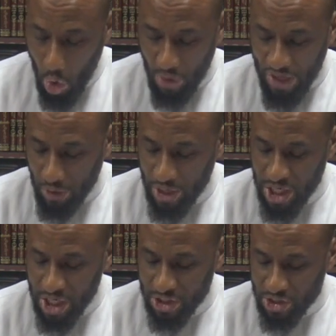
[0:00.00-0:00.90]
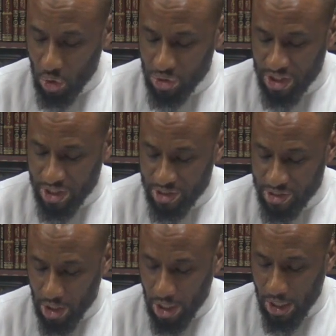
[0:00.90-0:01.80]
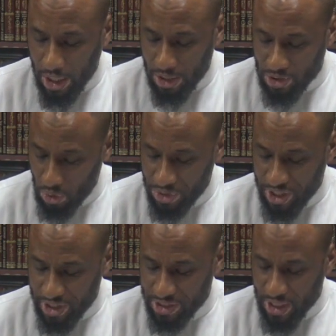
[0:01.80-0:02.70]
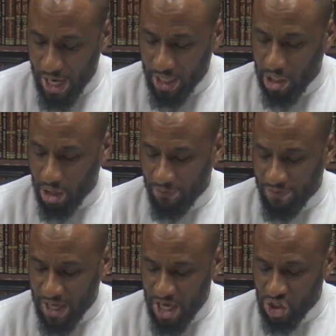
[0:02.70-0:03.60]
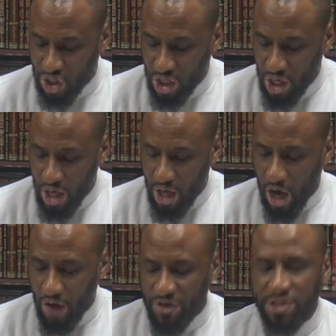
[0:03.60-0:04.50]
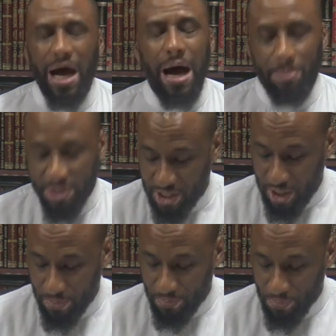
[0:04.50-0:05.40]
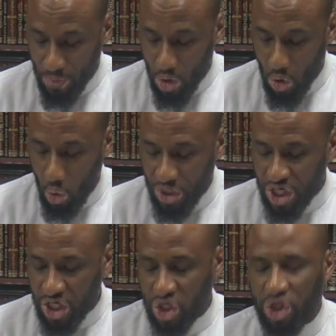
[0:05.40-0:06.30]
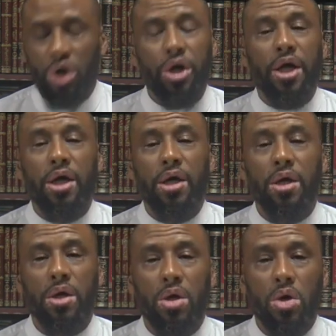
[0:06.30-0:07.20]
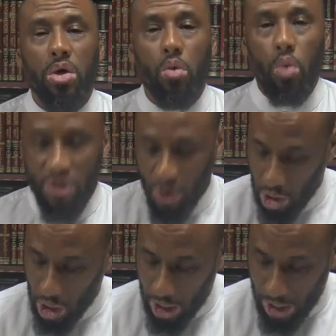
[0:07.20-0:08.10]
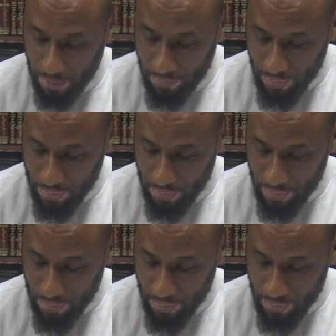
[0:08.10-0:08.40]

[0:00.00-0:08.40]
without any associates, uh, associates and clarification of its opposite, which is shirk with Allah.